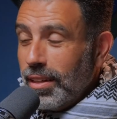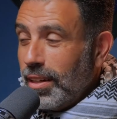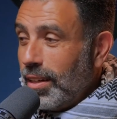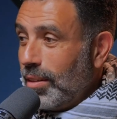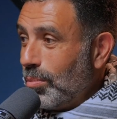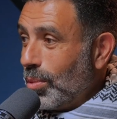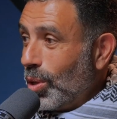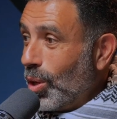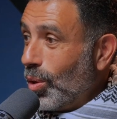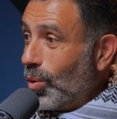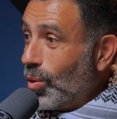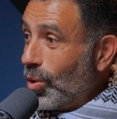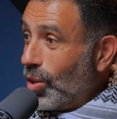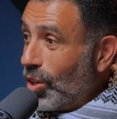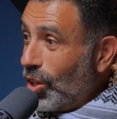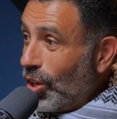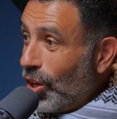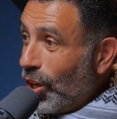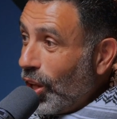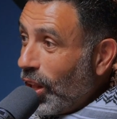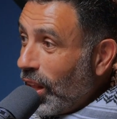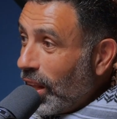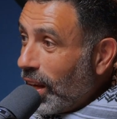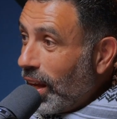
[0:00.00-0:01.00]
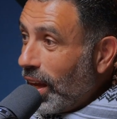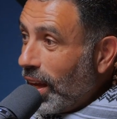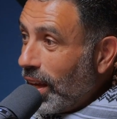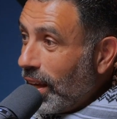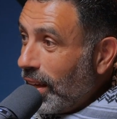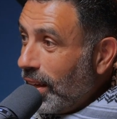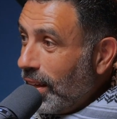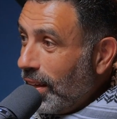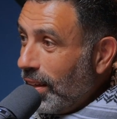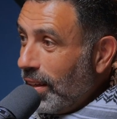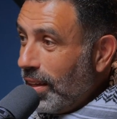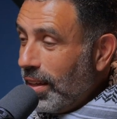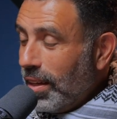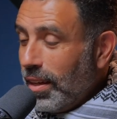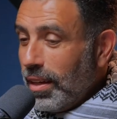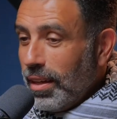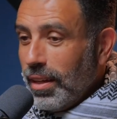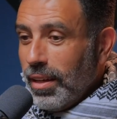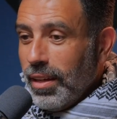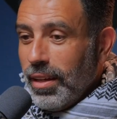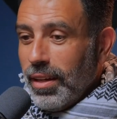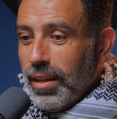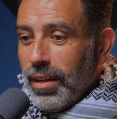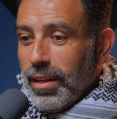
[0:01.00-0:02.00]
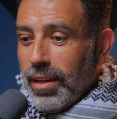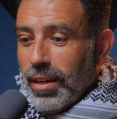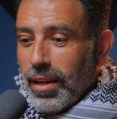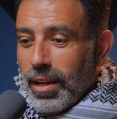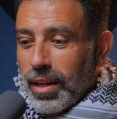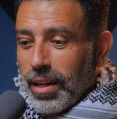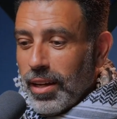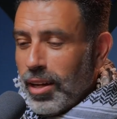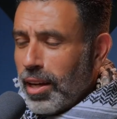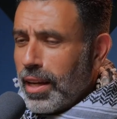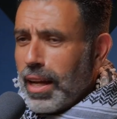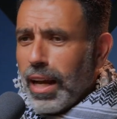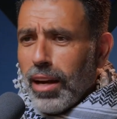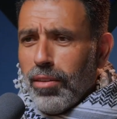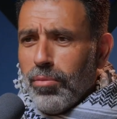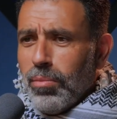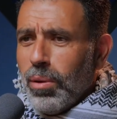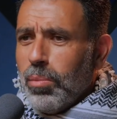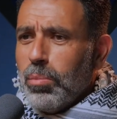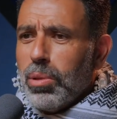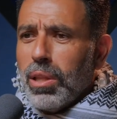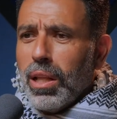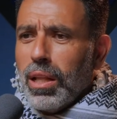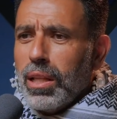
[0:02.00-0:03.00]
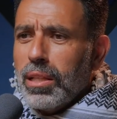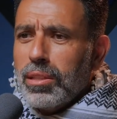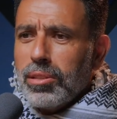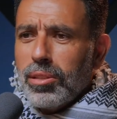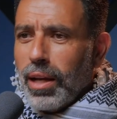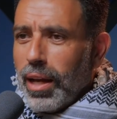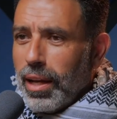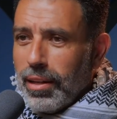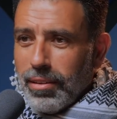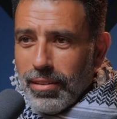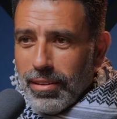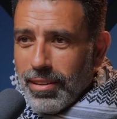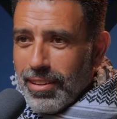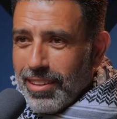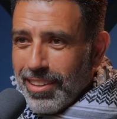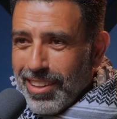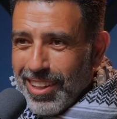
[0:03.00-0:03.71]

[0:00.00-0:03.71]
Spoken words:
I'm going on a holiday. And I can't remember the list I had.